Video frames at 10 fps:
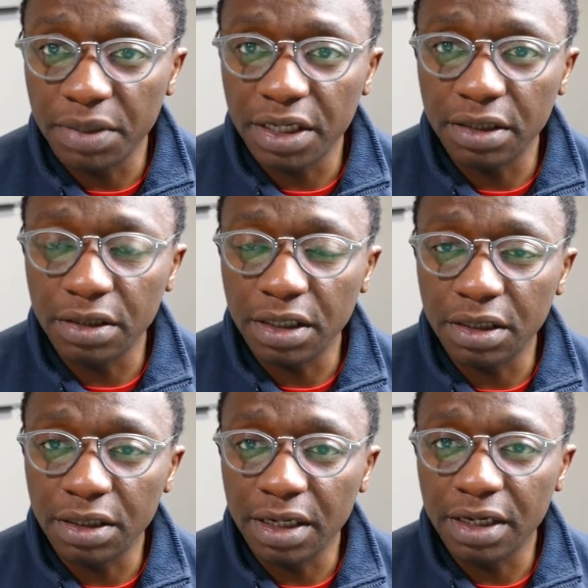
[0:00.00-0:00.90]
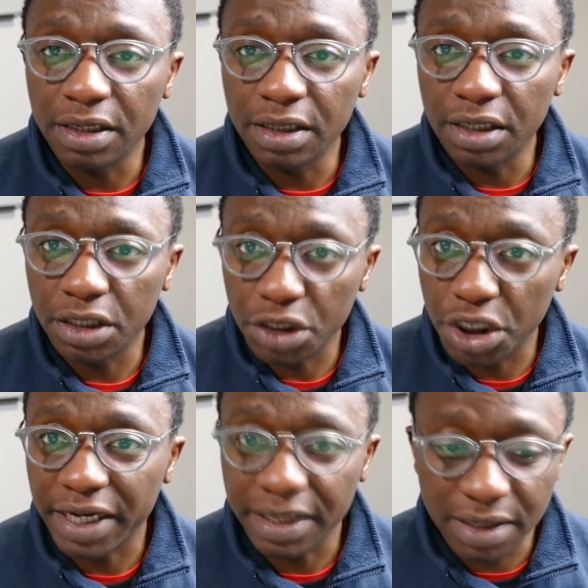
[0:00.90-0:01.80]
in
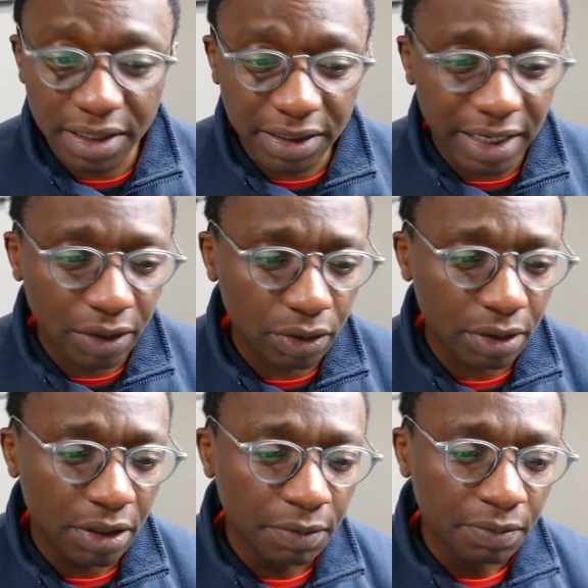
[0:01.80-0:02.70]
checking this out.